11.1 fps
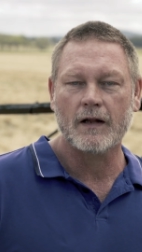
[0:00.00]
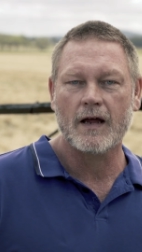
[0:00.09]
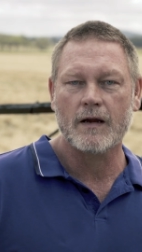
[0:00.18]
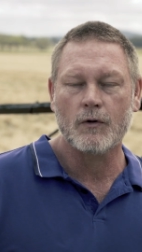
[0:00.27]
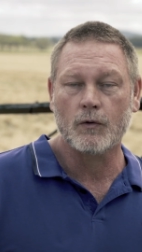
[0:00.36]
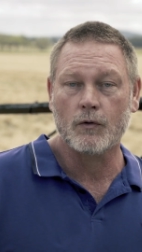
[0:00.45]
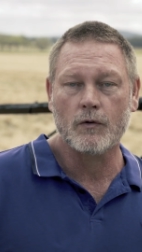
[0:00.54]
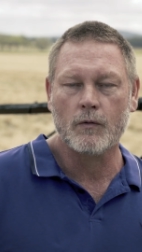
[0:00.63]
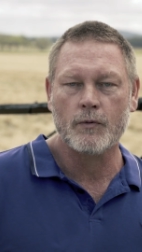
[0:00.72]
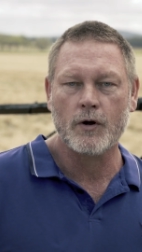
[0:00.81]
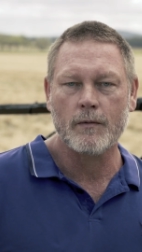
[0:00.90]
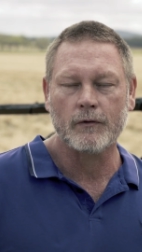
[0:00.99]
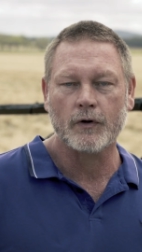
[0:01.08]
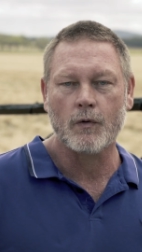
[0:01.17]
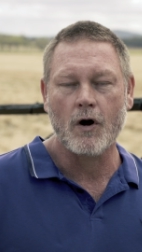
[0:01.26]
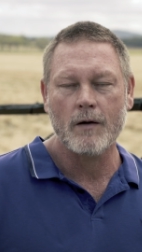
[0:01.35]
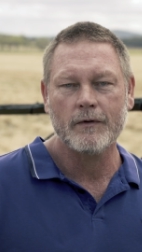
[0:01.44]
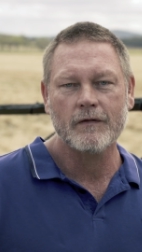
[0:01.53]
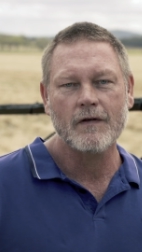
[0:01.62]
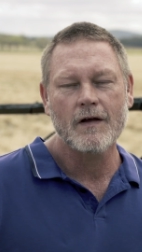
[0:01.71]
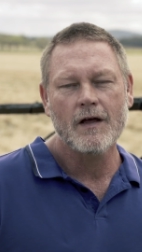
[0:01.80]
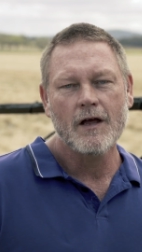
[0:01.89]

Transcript: label or, or permit requirements.